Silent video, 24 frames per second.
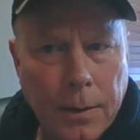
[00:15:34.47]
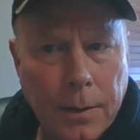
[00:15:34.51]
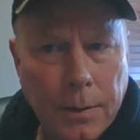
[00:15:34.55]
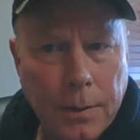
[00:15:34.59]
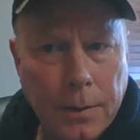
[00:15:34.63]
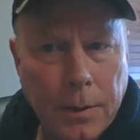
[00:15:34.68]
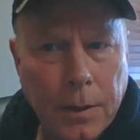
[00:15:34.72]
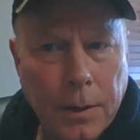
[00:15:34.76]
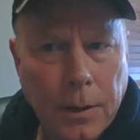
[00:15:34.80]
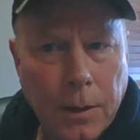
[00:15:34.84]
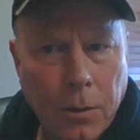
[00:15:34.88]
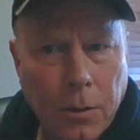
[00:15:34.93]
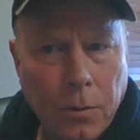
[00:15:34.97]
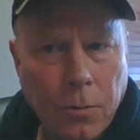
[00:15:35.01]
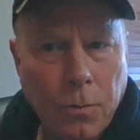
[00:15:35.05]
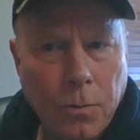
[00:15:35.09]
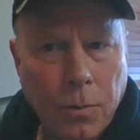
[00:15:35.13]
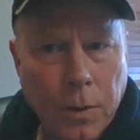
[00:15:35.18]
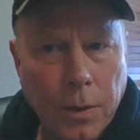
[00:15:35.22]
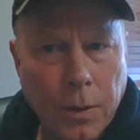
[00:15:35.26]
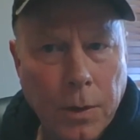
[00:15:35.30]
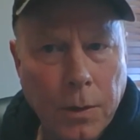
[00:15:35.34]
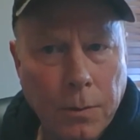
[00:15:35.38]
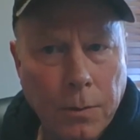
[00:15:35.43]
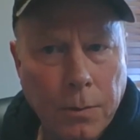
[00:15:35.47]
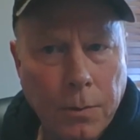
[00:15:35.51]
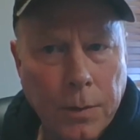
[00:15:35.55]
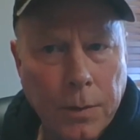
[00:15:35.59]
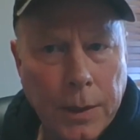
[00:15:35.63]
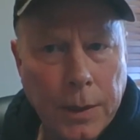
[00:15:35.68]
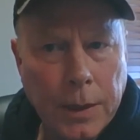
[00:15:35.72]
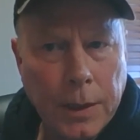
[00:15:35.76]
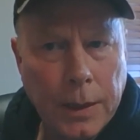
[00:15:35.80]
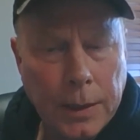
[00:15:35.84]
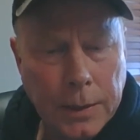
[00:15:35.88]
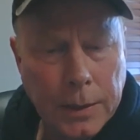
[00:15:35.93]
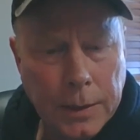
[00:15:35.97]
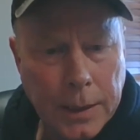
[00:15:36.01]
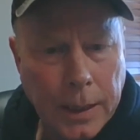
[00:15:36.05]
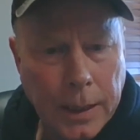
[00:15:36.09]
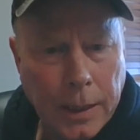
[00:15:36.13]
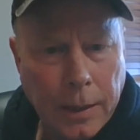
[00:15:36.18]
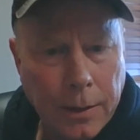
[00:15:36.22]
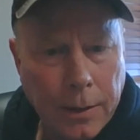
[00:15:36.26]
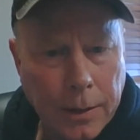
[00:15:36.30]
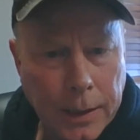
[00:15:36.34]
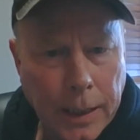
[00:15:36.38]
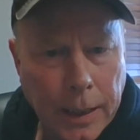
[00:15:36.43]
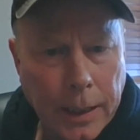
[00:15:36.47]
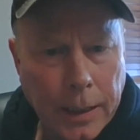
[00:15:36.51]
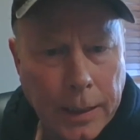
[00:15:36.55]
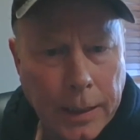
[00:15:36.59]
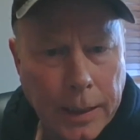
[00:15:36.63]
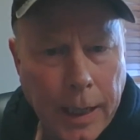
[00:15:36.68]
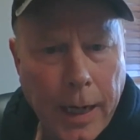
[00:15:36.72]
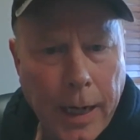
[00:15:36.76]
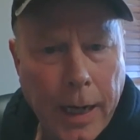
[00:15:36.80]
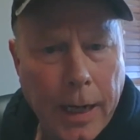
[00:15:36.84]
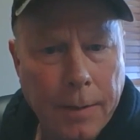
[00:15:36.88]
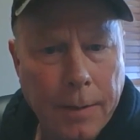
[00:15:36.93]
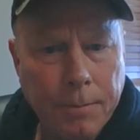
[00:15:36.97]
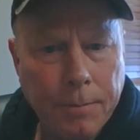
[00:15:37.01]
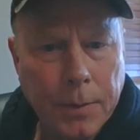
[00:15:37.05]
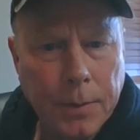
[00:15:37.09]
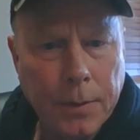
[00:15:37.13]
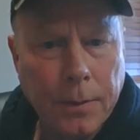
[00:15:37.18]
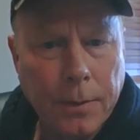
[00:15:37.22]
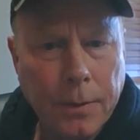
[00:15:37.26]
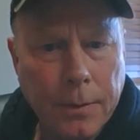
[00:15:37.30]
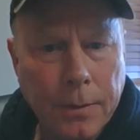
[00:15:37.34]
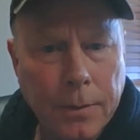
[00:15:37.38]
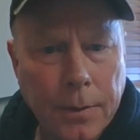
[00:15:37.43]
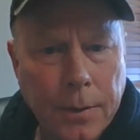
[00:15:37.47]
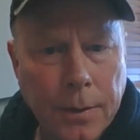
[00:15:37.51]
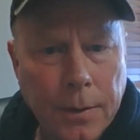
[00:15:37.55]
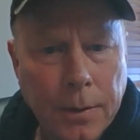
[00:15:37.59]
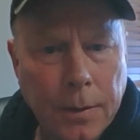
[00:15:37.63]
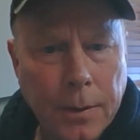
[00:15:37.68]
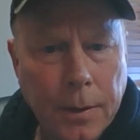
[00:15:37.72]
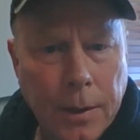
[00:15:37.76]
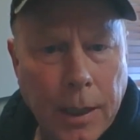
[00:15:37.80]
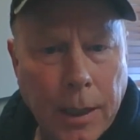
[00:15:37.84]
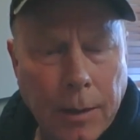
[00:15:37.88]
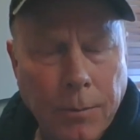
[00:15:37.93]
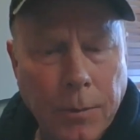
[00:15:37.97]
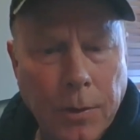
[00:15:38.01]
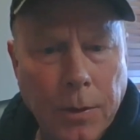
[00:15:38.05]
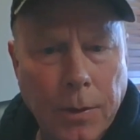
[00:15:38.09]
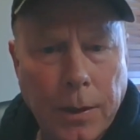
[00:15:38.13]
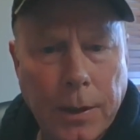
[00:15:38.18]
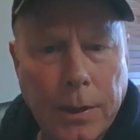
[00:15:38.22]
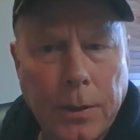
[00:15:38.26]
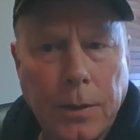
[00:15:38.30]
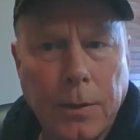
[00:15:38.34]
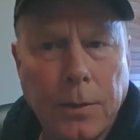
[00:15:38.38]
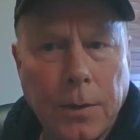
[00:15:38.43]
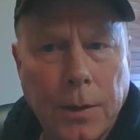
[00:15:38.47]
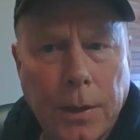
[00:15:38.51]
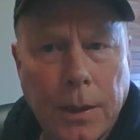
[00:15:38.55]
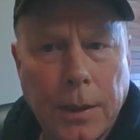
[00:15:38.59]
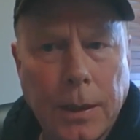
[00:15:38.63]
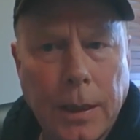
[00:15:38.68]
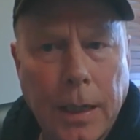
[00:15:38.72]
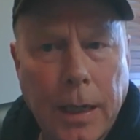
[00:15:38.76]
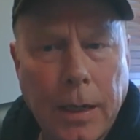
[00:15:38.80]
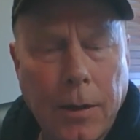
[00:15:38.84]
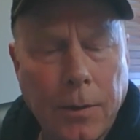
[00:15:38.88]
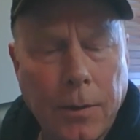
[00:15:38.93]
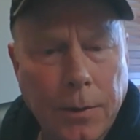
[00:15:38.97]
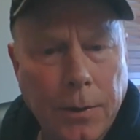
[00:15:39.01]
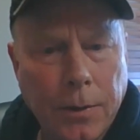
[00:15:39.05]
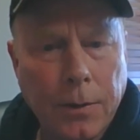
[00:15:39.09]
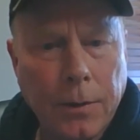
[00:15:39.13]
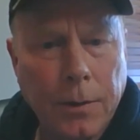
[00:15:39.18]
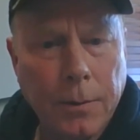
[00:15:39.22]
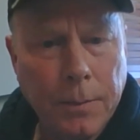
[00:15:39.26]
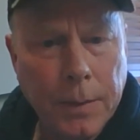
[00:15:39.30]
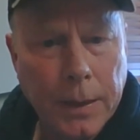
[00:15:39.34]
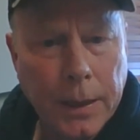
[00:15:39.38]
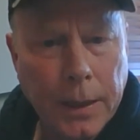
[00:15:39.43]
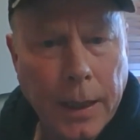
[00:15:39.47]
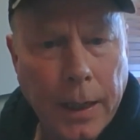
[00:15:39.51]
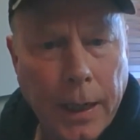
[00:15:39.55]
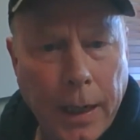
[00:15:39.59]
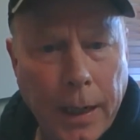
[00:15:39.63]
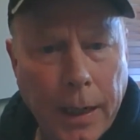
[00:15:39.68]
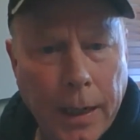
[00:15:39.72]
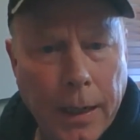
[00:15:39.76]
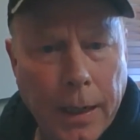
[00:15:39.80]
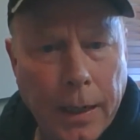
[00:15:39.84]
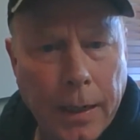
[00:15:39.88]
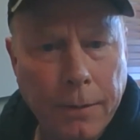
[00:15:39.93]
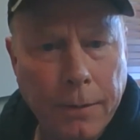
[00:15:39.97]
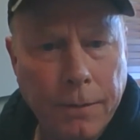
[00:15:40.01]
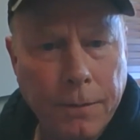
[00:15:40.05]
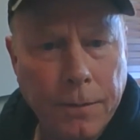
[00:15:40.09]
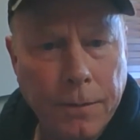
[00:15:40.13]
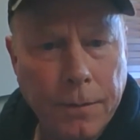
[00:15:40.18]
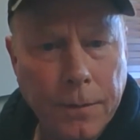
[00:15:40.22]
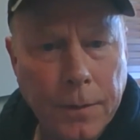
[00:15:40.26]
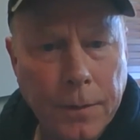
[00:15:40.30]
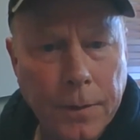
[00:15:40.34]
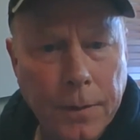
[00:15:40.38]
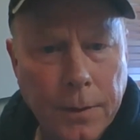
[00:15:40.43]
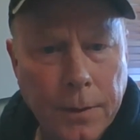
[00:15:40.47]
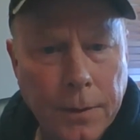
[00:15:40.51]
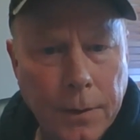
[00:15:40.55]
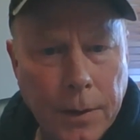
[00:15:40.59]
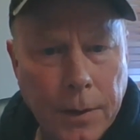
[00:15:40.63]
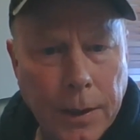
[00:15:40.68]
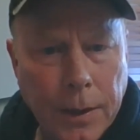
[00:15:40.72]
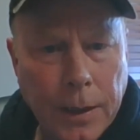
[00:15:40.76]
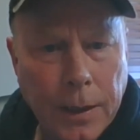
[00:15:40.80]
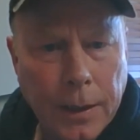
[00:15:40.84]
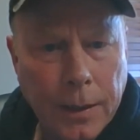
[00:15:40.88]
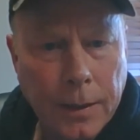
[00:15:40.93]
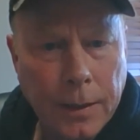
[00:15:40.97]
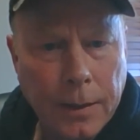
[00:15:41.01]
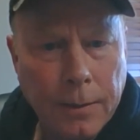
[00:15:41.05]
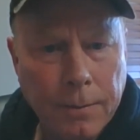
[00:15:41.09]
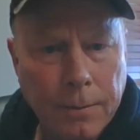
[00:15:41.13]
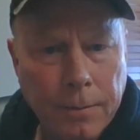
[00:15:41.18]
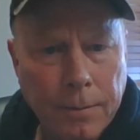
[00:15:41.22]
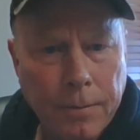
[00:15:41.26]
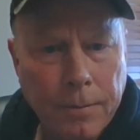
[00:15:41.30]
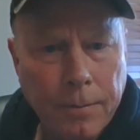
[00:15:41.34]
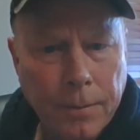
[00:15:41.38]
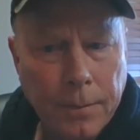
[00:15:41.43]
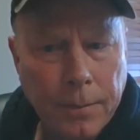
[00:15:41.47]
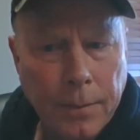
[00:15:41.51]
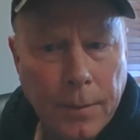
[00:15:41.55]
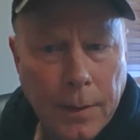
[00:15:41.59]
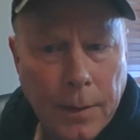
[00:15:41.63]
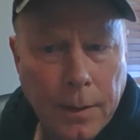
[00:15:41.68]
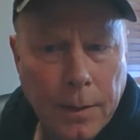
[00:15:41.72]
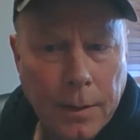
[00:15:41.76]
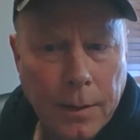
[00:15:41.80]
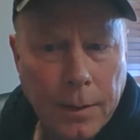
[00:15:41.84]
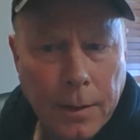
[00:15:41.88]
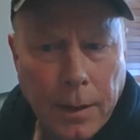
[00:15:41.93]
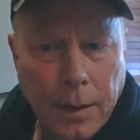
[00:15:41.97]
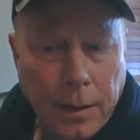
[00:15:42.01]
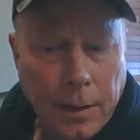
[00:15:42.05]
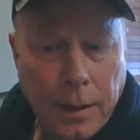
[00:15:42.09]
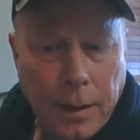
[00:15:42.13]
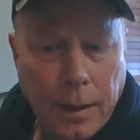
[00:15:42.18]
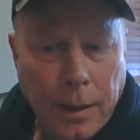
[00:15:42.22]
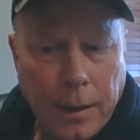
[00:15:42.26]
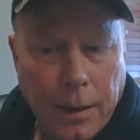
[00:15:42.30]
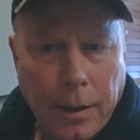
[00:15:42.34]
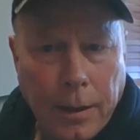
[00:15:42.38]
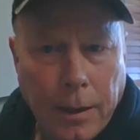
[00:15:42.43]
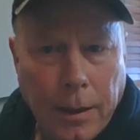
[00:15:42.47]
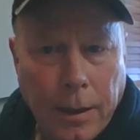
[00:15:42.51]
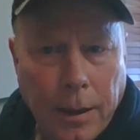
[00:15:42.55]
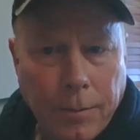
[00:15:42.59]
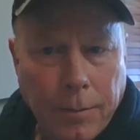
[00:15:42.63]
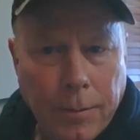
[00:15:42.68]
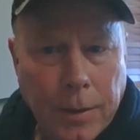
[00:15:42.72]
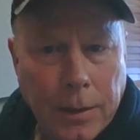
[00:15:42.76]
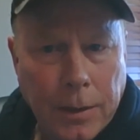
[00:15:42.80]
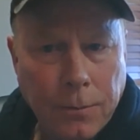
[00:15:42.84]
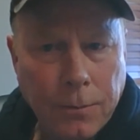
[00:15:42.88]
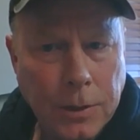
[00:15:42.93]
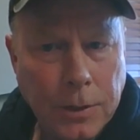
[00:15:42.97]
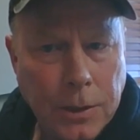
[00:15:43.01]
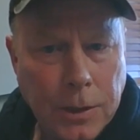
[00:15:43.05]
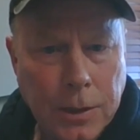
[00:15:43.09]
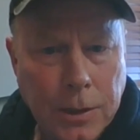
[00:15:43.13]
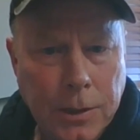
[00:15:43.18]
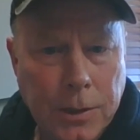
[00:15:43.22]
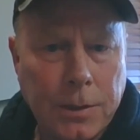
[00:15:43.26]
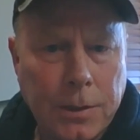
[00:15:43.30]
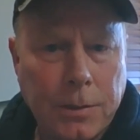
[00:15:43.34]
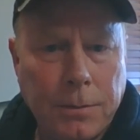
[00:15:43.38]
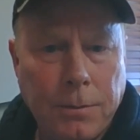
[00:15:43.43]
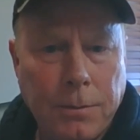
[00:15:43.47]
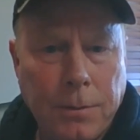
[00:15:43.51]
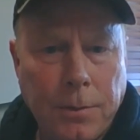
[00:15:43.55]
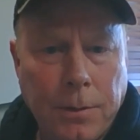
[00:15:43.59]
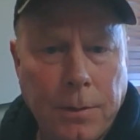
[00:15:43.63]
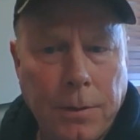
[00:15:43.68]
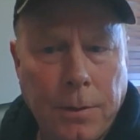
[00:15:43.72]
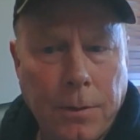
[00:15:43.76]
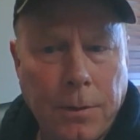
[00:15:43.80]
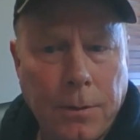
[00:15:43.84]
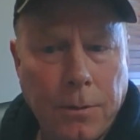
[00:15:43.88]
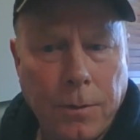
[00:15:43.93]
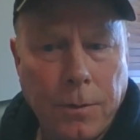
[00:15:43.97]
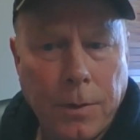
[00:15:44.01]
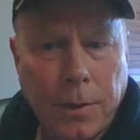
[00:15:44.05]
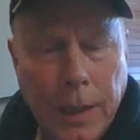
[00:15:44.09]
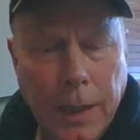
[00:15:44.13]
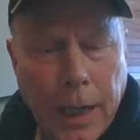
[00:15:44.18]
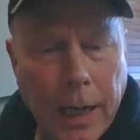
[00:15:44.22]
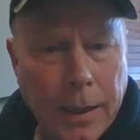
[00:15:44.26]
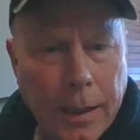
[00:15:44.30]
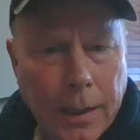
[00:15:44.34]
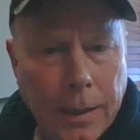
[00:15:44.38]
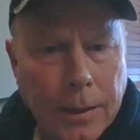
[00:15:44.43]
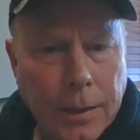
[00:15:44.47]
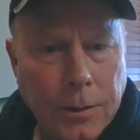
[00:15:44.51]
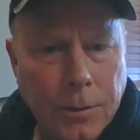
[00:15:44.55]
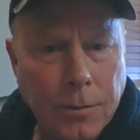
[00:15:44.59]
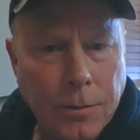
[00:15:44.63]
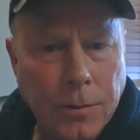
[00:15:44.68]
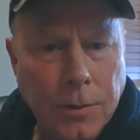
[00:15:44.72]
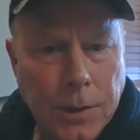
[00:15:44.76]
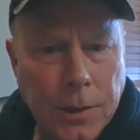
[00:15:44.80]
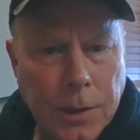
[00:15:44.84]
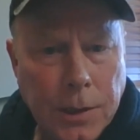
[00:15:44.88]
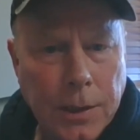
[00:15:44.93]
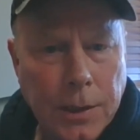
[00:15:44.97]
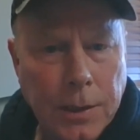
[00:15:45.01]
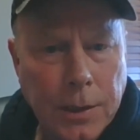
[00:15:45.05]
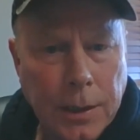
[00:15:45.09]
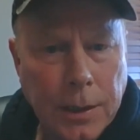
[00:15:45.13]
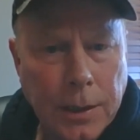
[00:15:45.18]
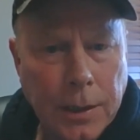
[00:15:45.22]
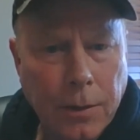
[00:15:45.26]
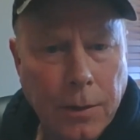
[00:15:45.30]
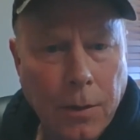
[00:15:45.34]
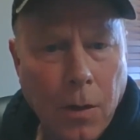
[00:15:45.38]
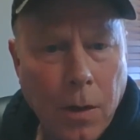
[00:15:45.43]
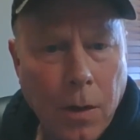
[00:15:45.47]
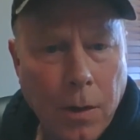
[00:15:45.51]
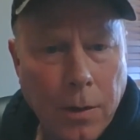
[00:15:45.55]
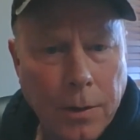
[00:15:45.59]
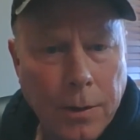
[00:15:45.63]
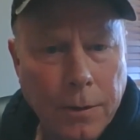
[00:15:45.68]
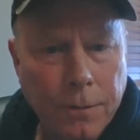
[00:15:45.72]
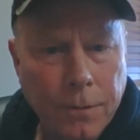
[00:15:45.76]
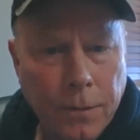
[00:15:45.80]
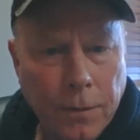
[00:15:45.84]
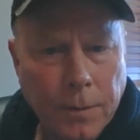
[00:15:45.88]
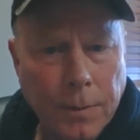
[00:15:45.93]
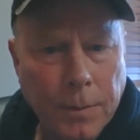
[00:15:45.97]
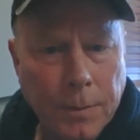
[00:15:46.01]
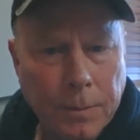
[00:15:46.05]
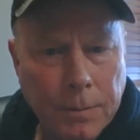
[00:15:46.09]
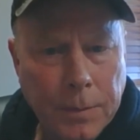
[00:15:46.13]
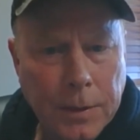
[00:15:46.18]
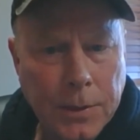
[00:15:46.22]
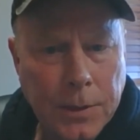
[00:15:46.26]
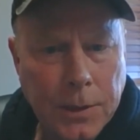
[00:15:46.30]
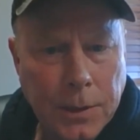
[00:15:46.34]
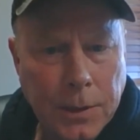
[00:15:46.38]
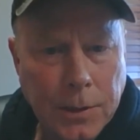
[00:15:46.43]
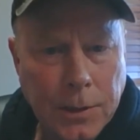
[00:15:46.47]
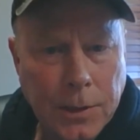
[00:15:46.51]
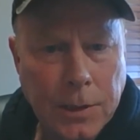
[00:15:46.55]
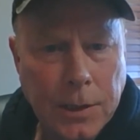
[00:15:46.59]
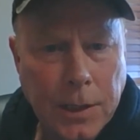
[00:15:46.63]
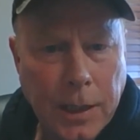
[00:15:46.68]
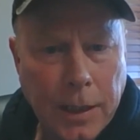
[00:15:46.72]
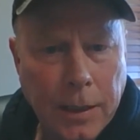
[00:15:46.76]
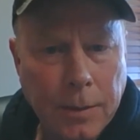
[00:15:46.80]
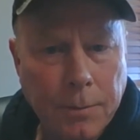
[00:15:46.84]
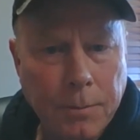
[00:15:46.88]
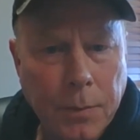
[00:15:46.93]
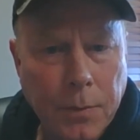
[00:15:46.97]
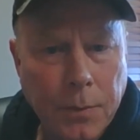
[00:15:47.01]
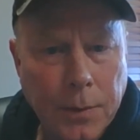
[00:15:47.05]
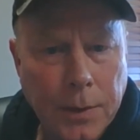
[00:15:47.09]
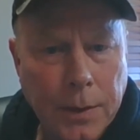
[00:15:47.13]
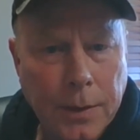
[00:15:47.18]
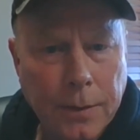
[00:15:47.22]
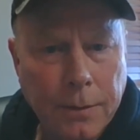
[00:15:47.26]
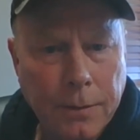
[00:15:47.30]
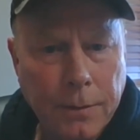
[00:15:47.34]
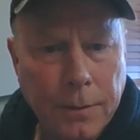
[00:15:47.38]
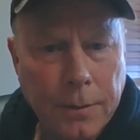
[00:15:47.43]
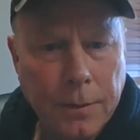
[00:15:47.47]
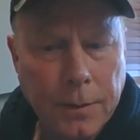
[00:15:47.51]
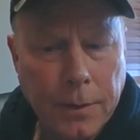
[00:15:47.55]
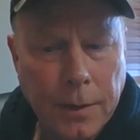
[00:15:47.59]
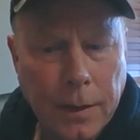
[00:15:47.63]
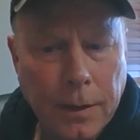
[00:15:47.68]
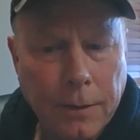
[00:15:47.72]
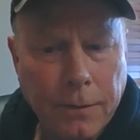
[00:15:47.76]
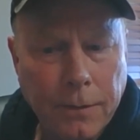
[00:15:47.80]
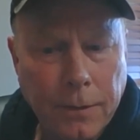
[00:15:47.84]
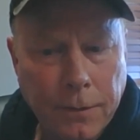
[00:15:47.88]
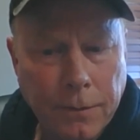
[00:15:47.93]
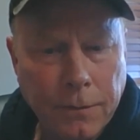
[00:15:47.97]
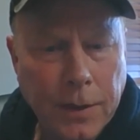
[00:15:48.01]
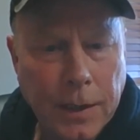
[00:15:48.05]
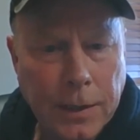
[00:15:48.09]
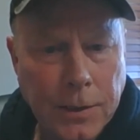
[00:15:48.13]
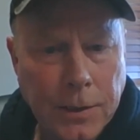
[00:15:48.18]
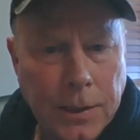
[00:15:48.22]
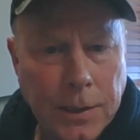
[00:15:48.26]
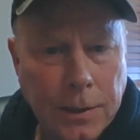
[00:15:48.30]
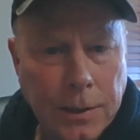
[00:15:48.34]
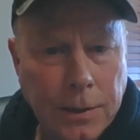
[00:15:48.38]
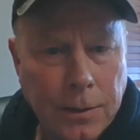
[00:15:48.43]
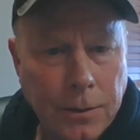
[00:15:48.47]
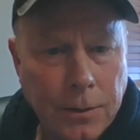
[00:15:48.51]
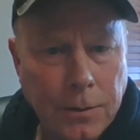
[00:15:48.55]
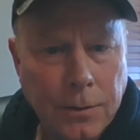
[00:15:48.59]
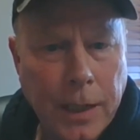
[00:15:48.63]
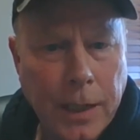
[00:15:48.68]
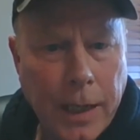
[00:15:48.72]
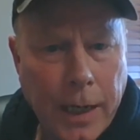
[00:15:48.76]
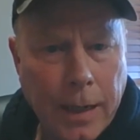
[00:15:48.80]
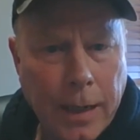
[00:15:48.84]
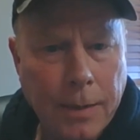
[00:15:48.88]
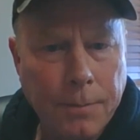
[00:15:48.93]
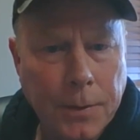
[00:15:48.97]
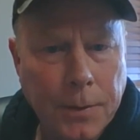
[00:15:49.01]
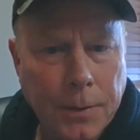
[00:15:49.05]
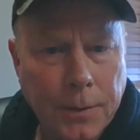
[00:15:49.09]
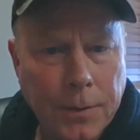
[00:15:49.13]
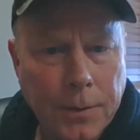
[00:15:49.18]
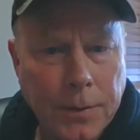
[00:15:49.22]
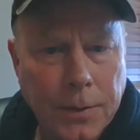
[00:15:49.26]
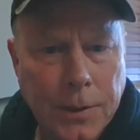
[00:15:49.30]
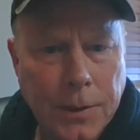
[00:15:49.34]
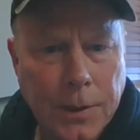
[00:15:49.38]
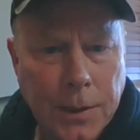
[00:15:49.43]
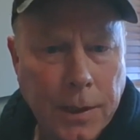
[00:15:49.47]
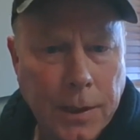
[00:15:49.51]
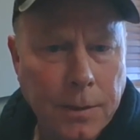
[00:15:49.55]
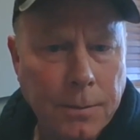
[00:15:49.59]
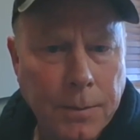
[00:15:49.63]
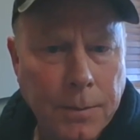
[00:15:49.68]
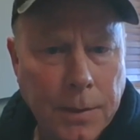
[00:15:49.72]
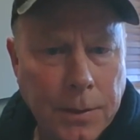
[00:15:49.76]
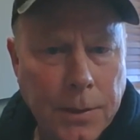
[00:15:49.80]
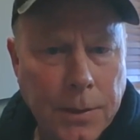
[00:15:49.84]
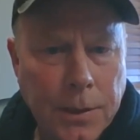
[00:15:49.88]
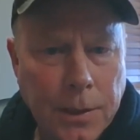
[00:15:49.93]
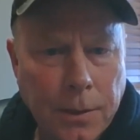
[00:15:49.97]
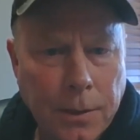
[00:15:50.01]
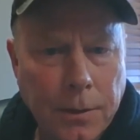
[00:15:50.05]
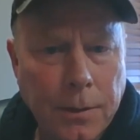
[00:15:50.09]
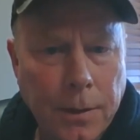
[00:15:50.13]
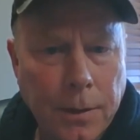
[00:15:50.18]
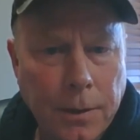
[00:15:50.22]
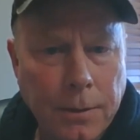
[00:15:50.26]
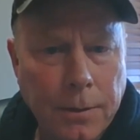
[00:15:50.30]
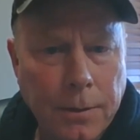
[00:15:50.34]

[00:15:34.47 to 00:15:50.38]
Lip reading: where we need to allocate capital, I'm really doing it now on their behalf. And I mean, we're not interested any longer from a business standpoint of investing new capital in the state of Minnesota